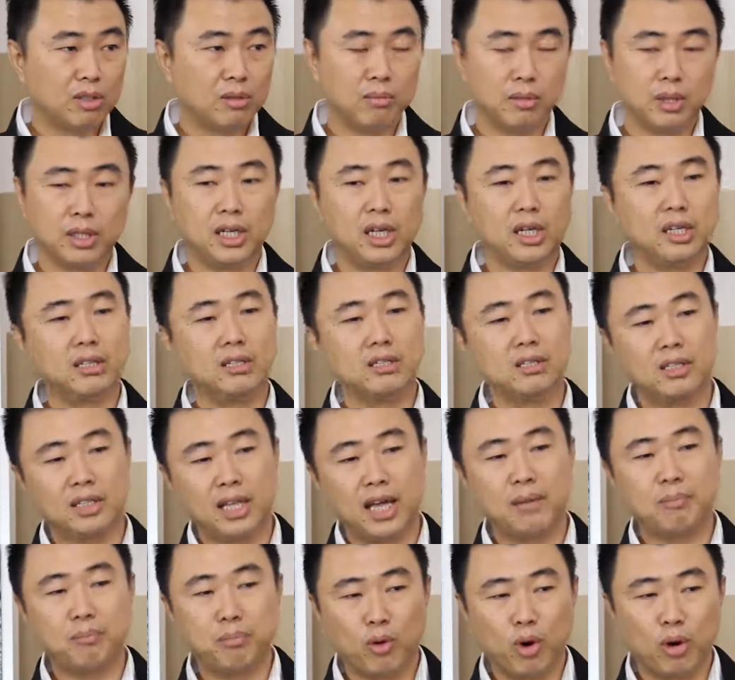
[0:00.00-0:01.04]
But then
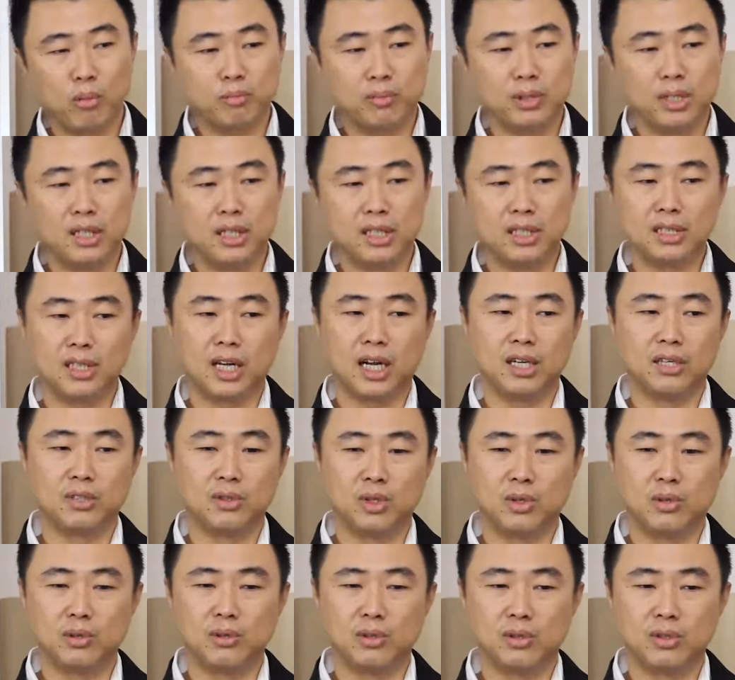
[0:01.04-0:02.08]
that prompted is like, you
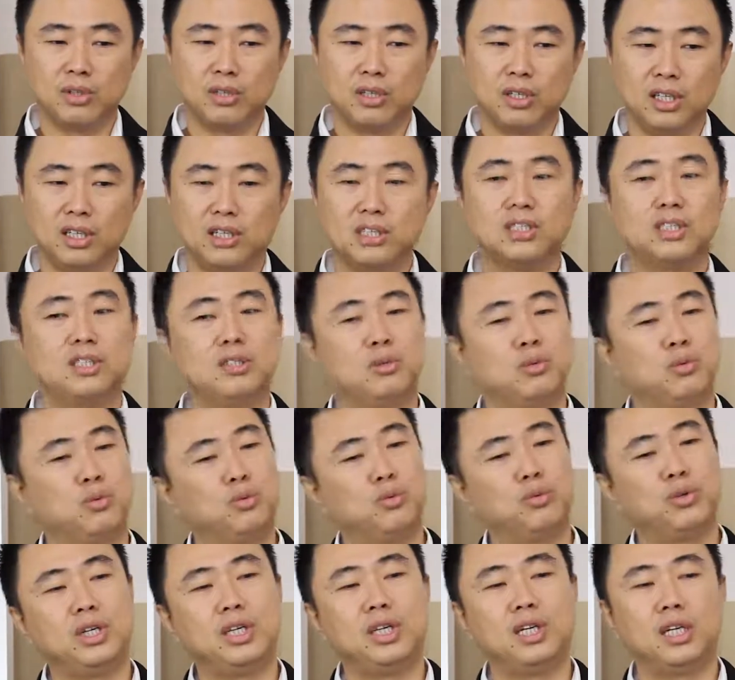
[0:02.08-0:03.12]
know, is it
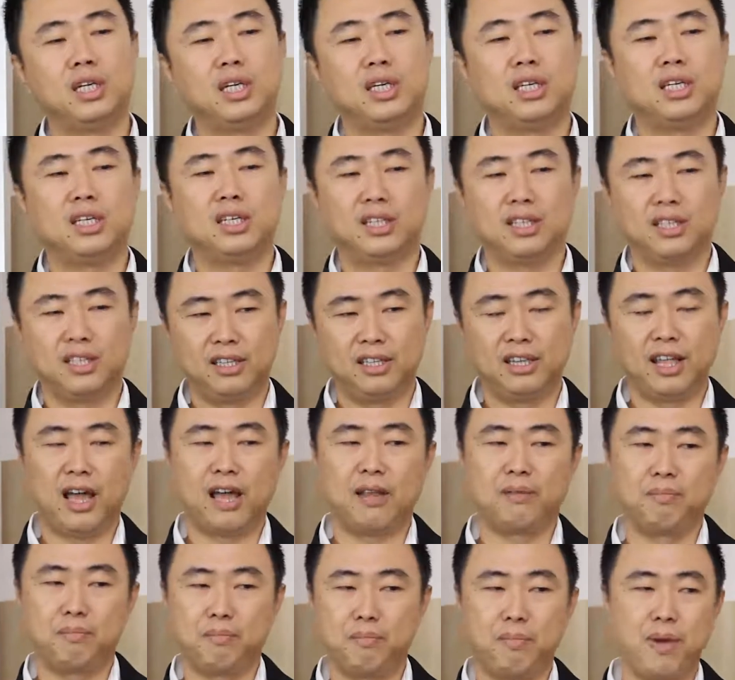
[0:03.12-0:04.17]
really
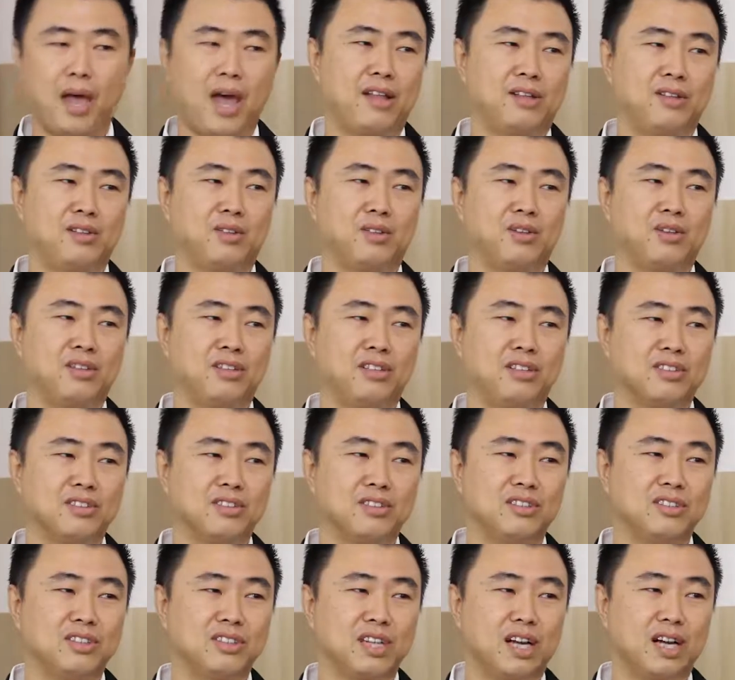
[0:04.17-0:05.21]
that bad or not?
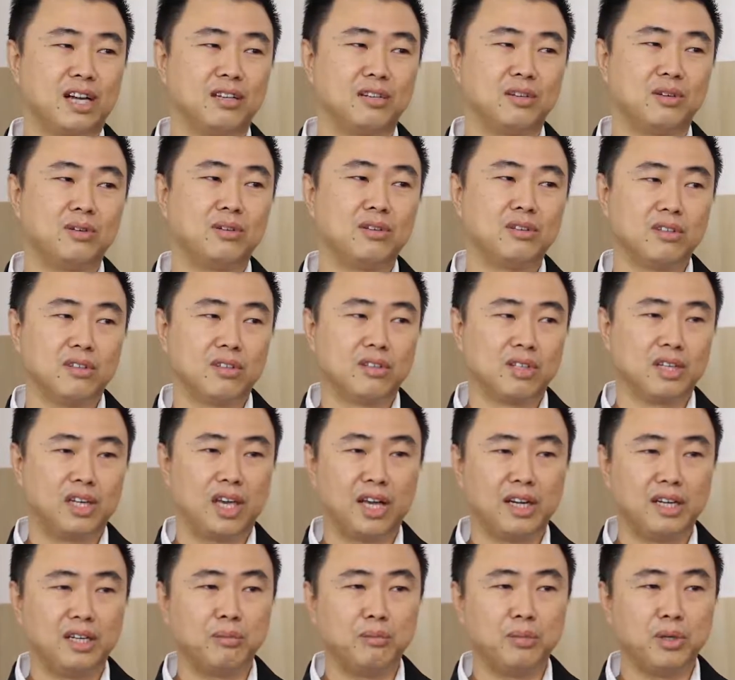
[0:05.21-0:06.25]
So it's like, you know,
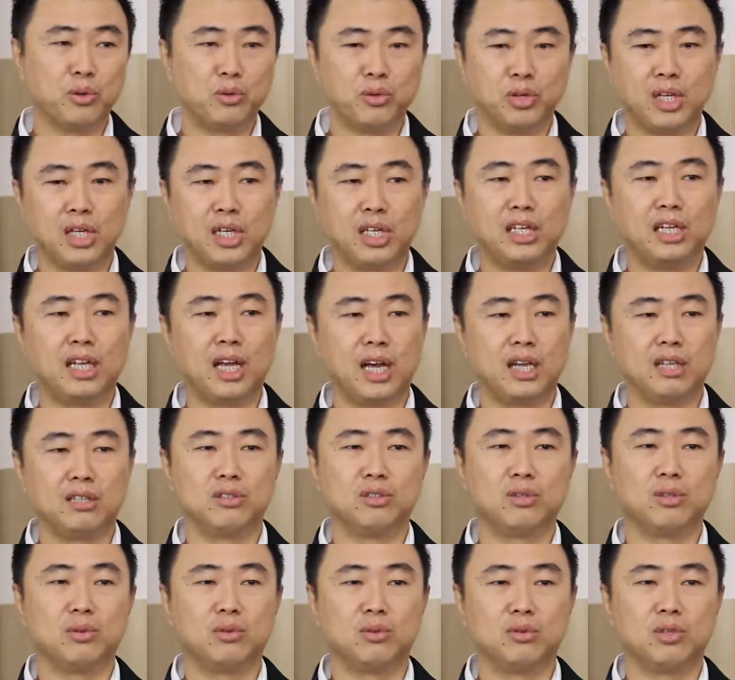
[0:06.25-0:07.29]
can it be really that,
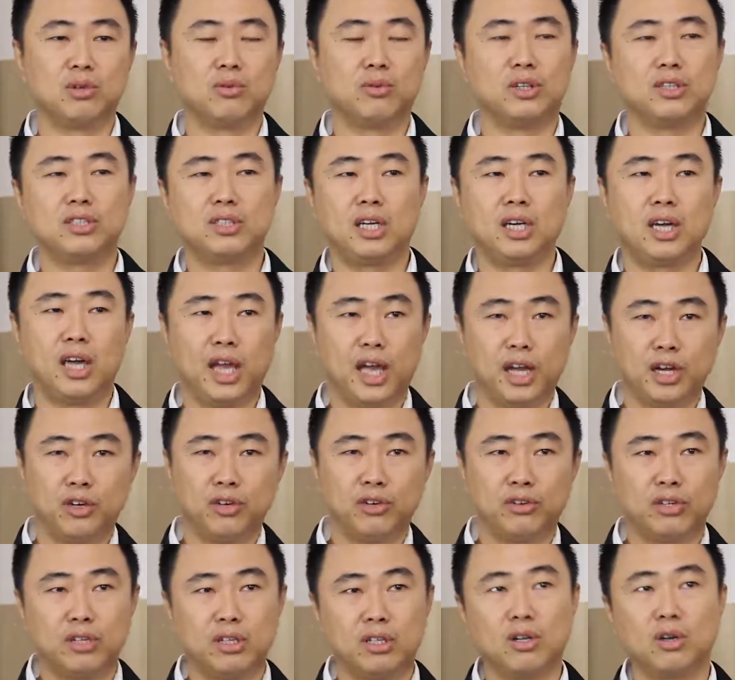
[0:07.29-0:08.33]
you know, you want to say
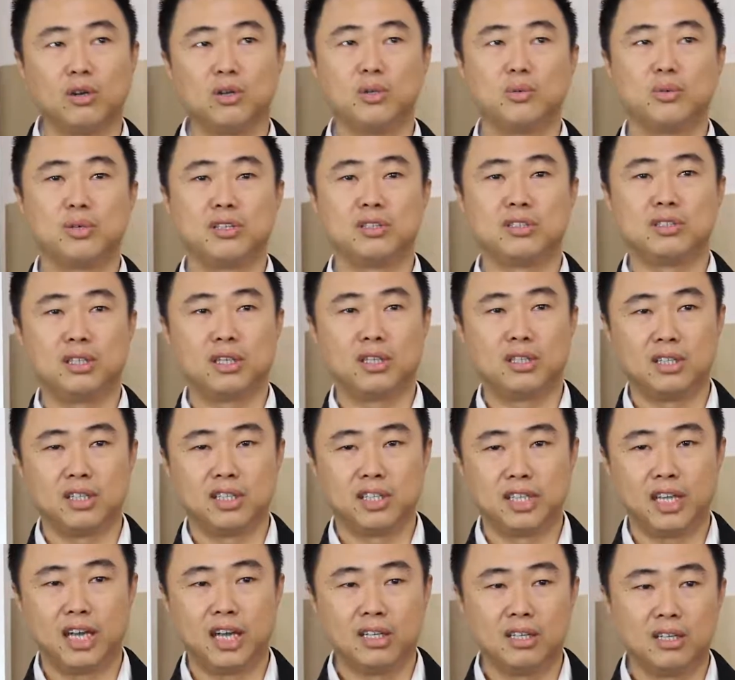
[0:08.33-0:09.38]
accurate or you want to say
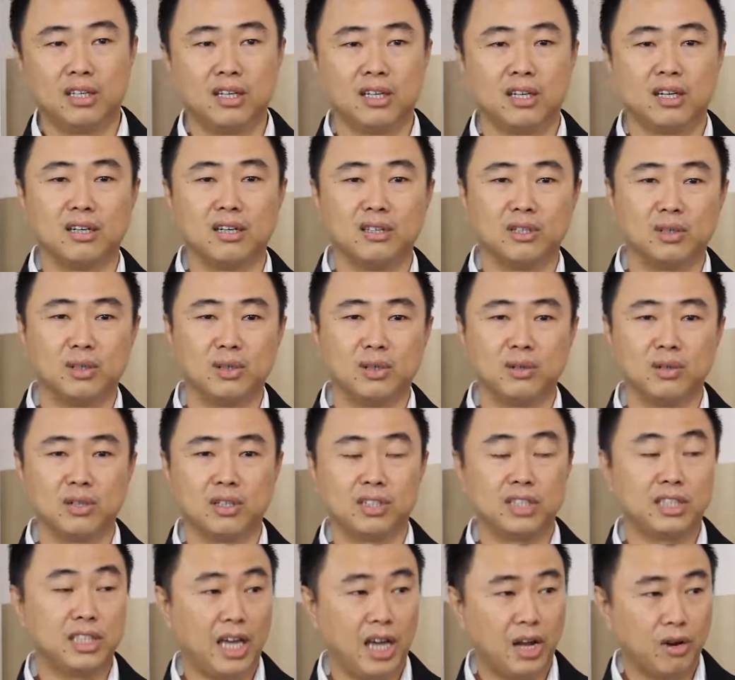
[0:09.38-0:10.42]
that, you know,
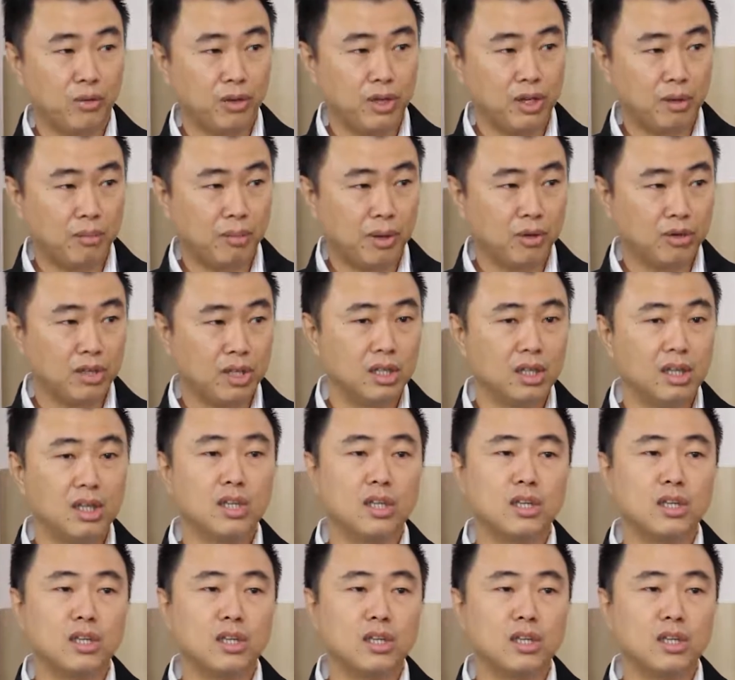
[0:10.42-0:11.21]
scary about it.